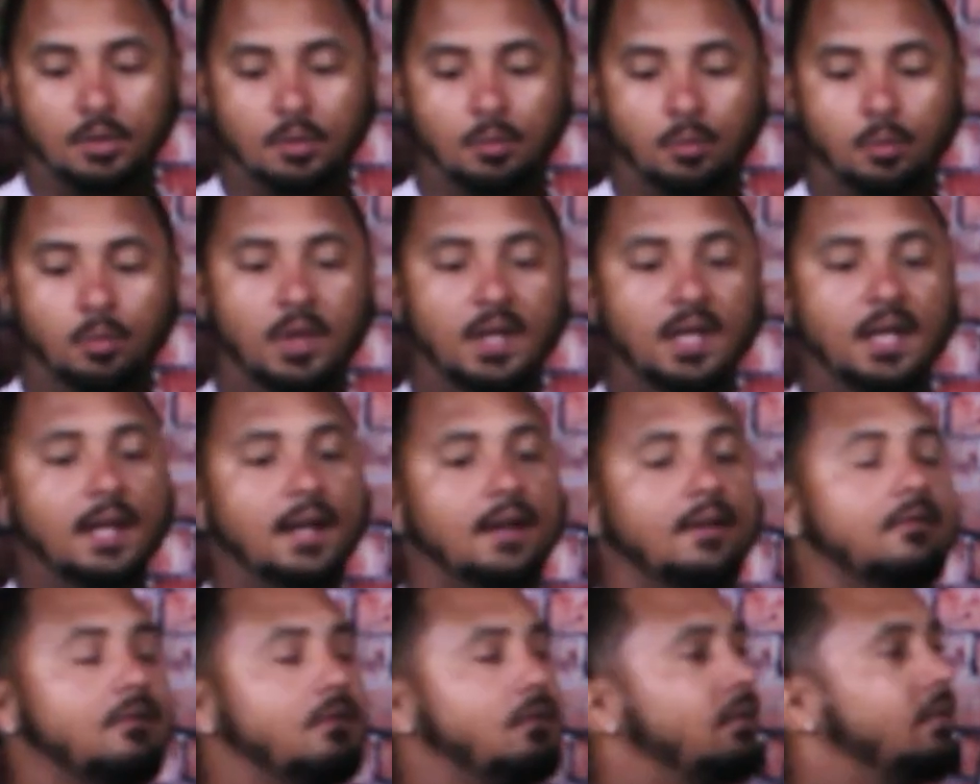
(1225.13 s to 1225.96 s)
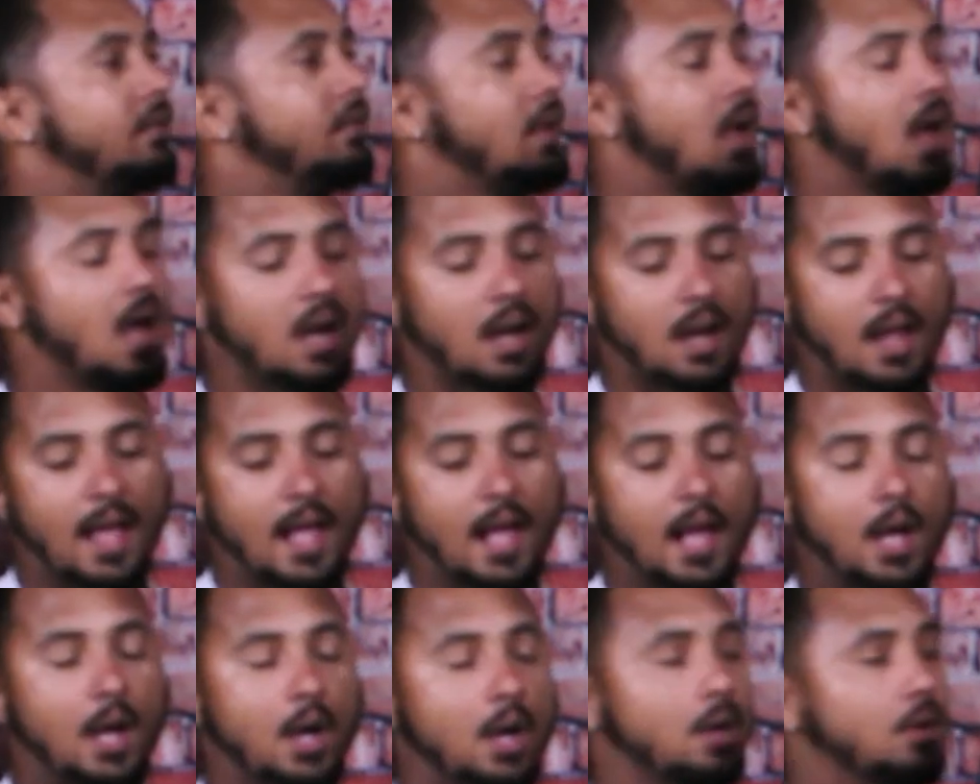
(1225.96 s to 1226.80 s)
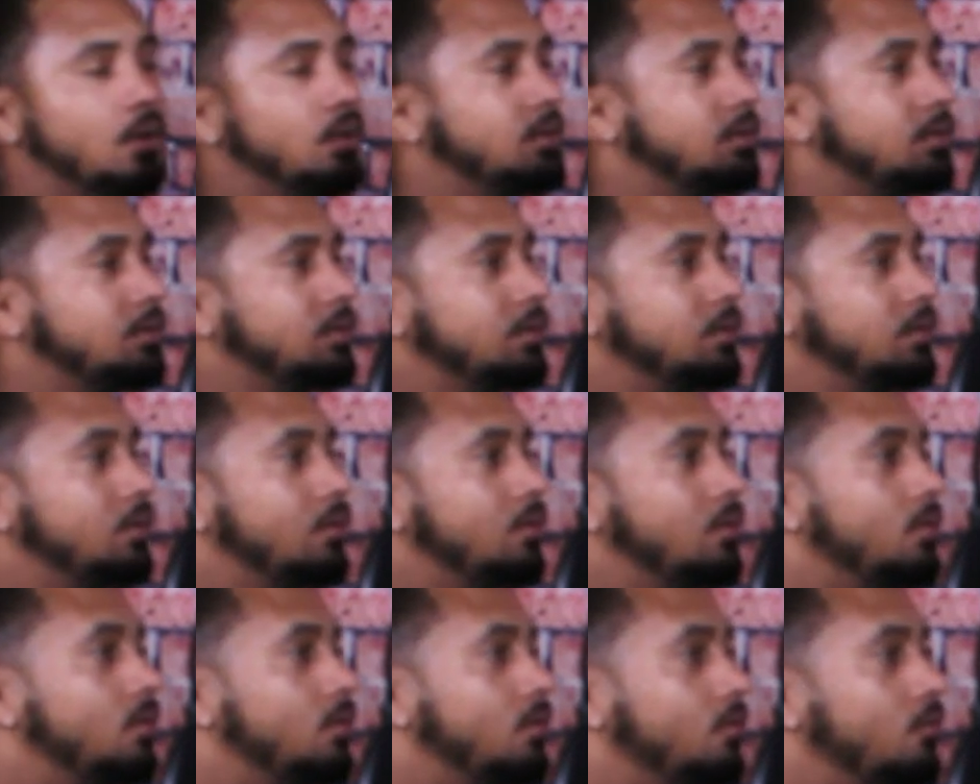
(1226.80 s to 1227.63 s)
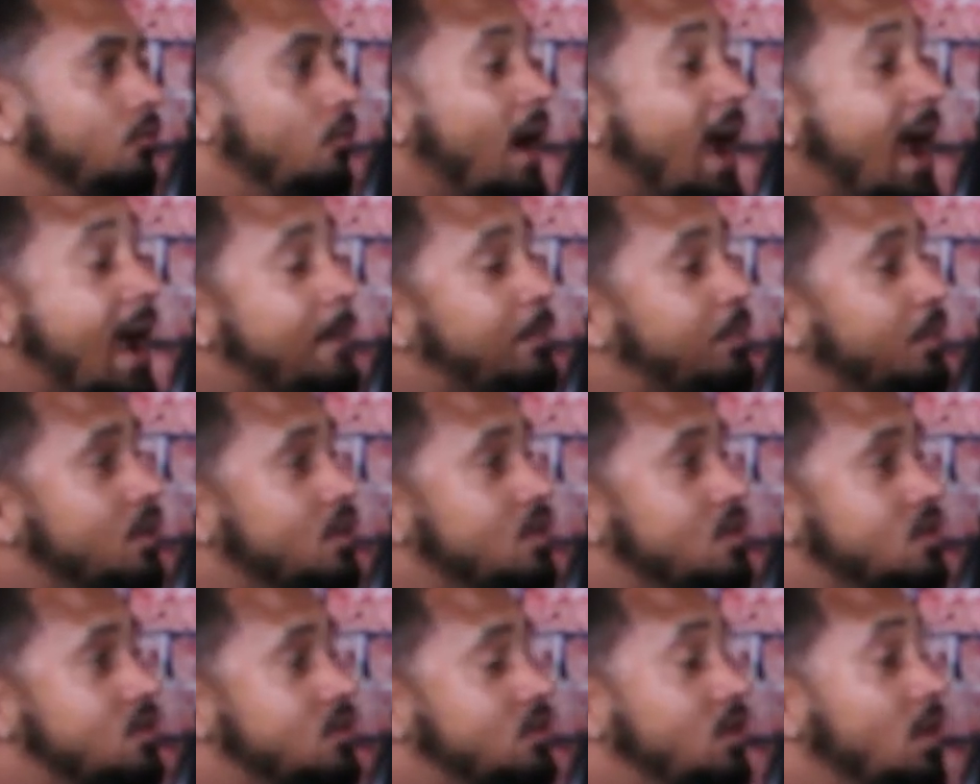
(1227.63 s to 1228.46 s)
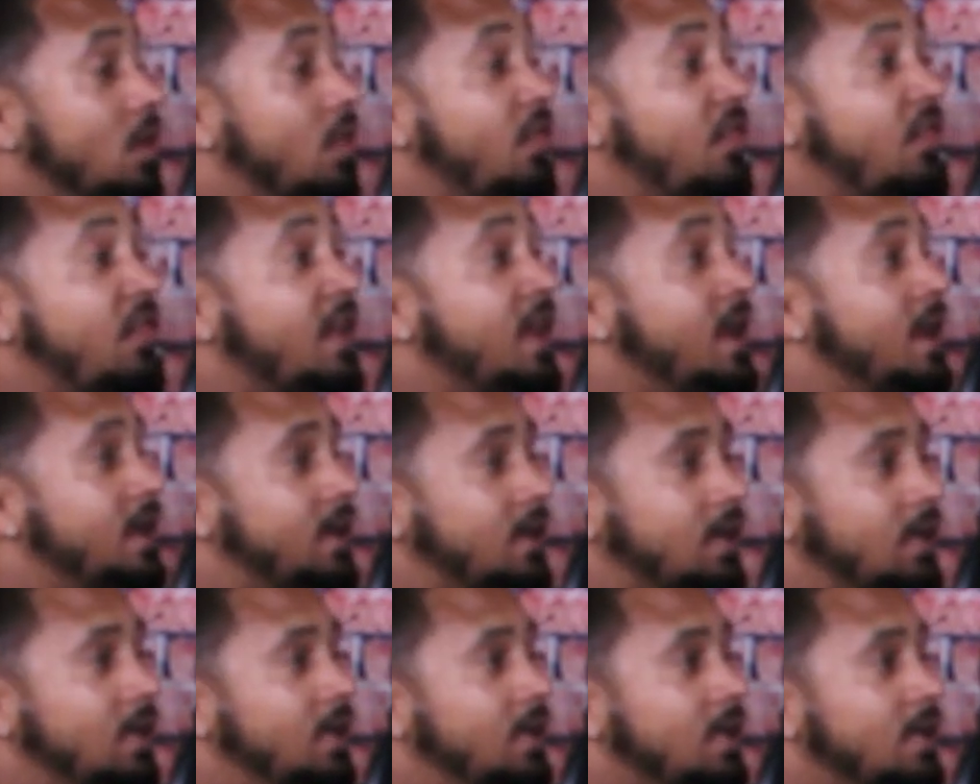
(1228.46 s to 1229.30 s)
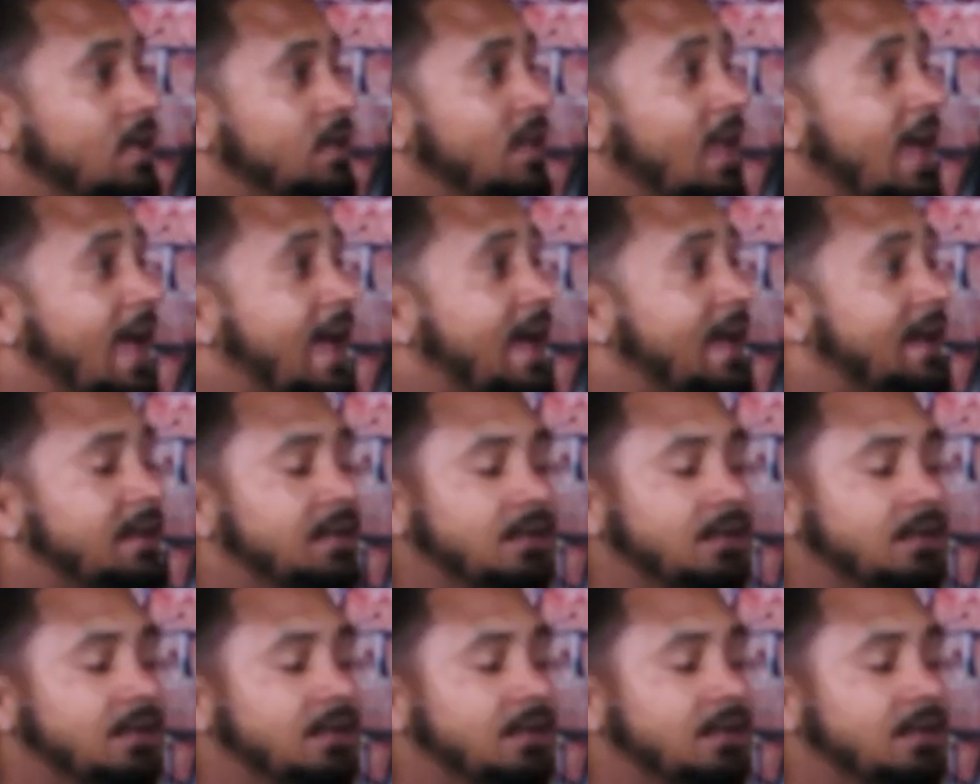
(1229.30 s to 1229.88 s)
we have allowed rappers to think that